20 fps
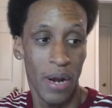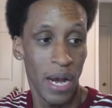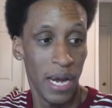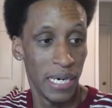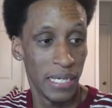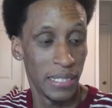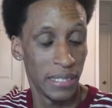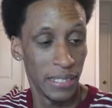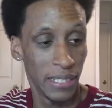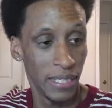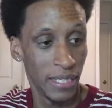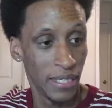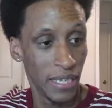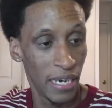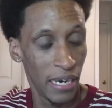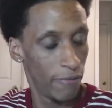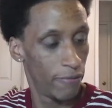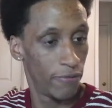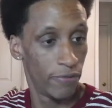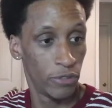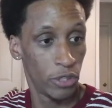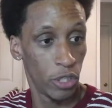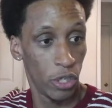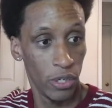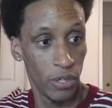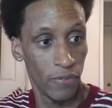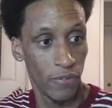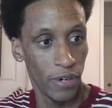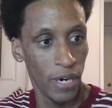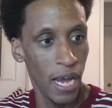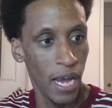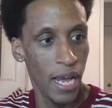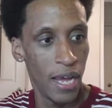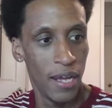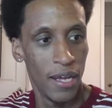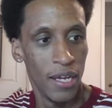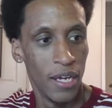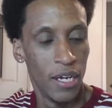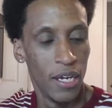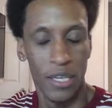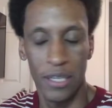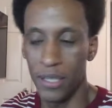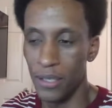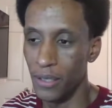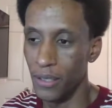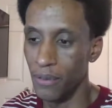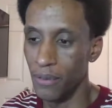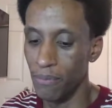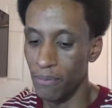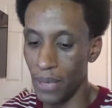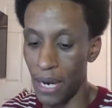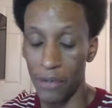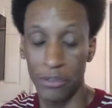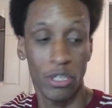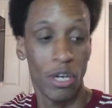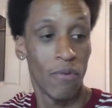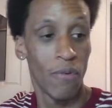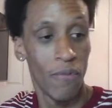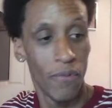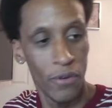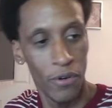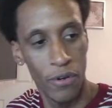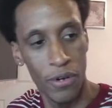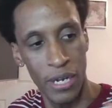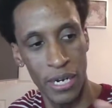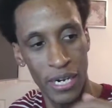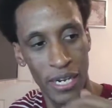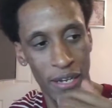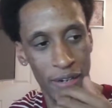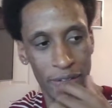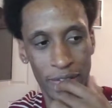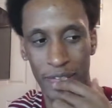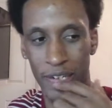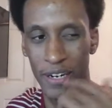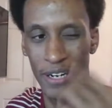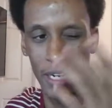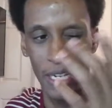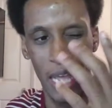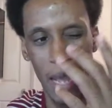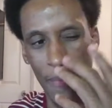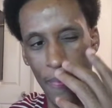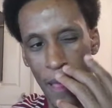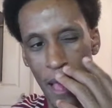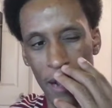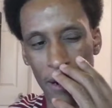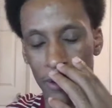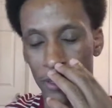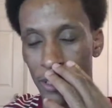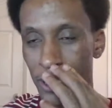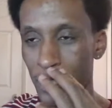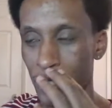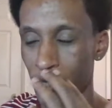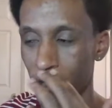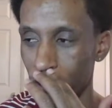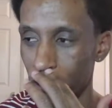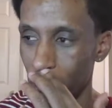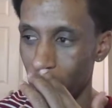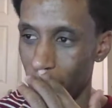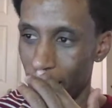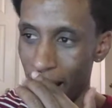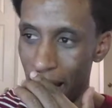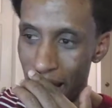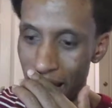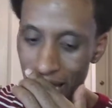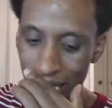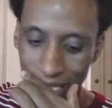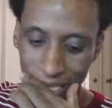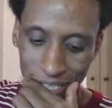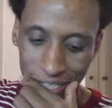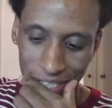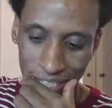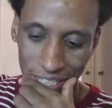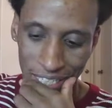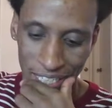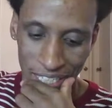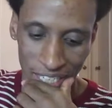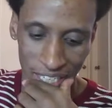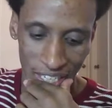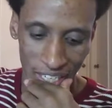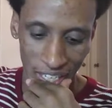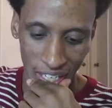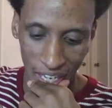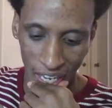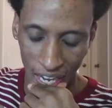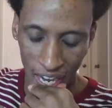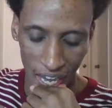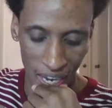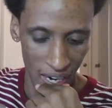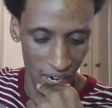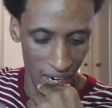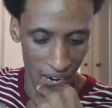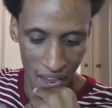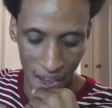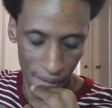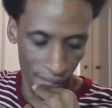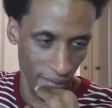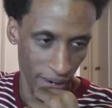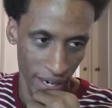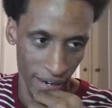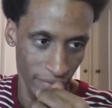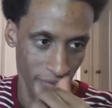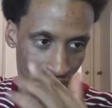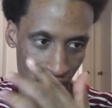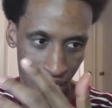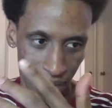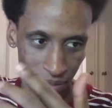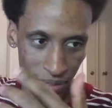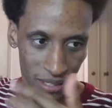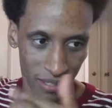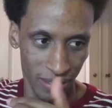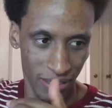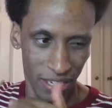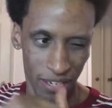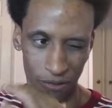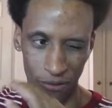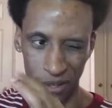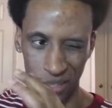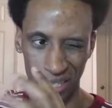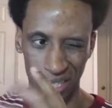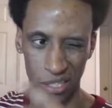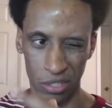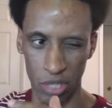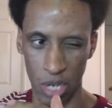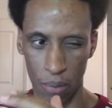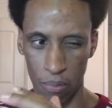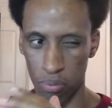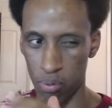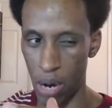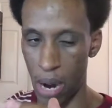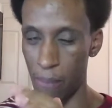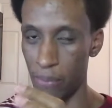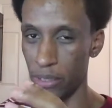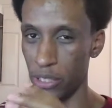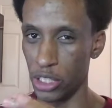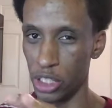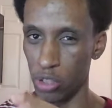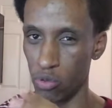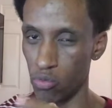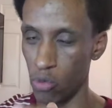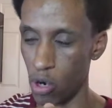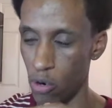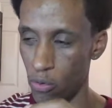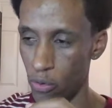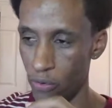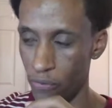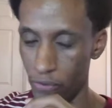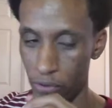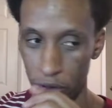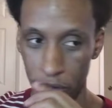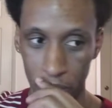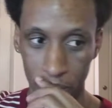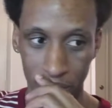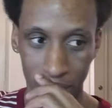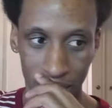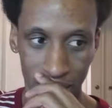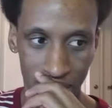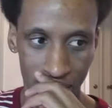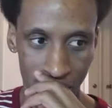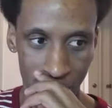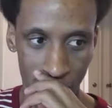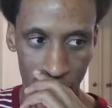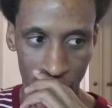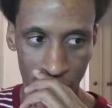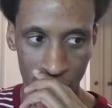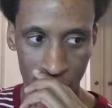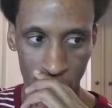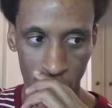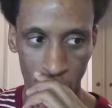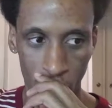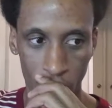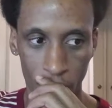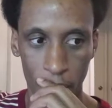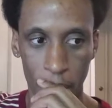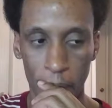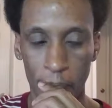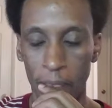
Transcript: honestly. I totally forgot. But I was gonna review Adele's 30. I'm not gonna do that. I didn't have enough time to sit with this. So I probably just won't review it at all.